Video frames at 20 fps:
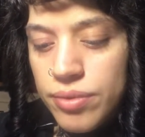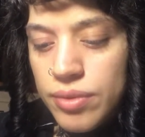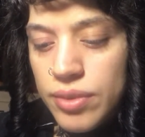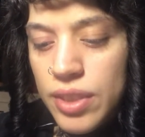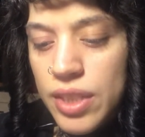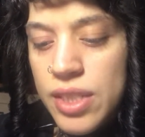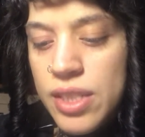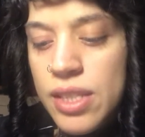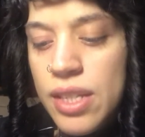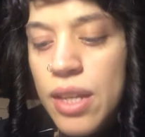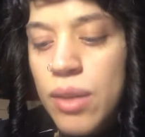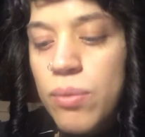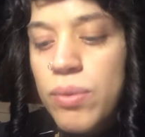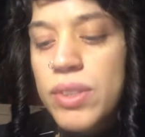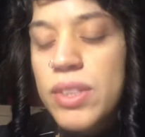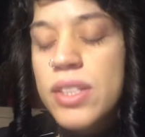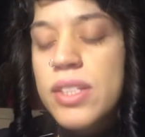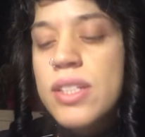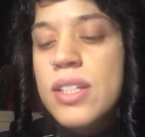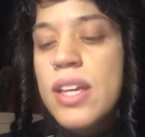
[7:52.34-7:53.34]
It's like
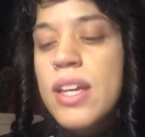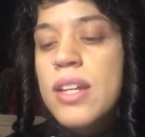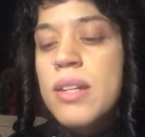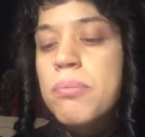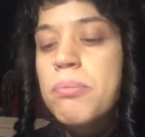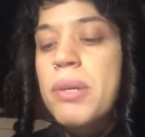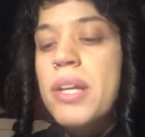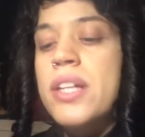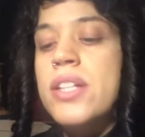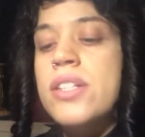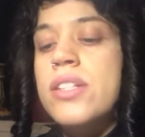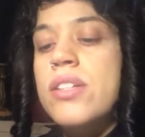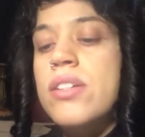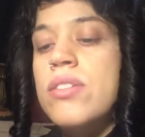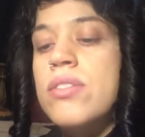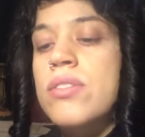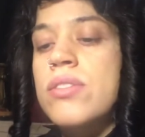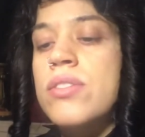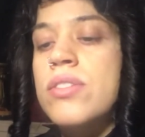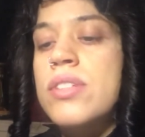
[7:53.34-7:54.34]
with the Ten of
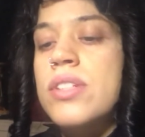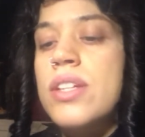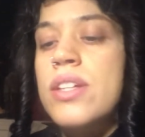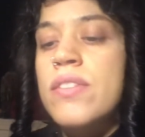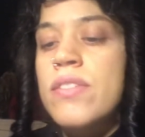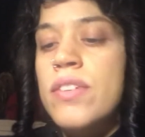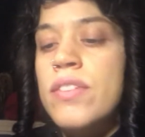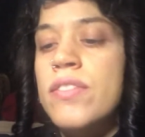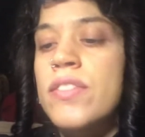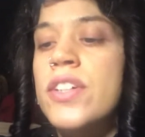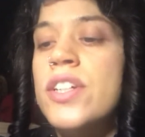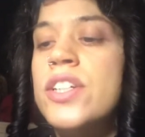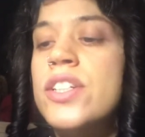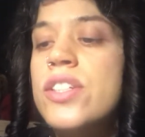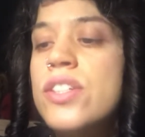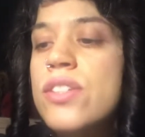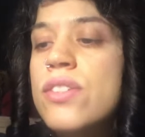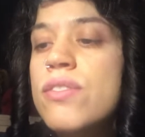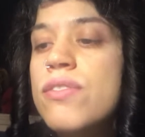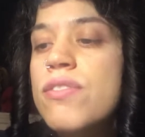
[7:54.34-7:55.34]
Pentacles in
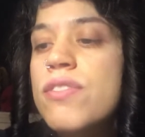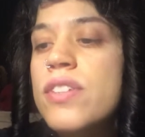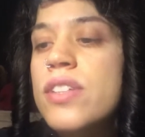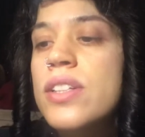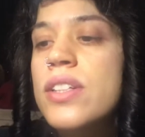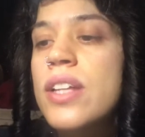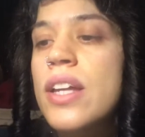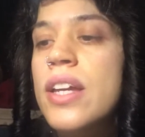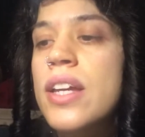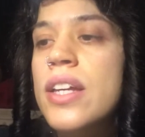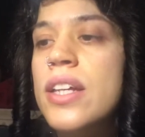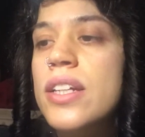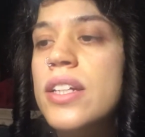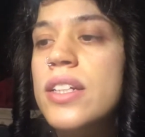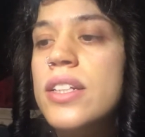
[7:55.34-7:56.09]
reverse, you feel like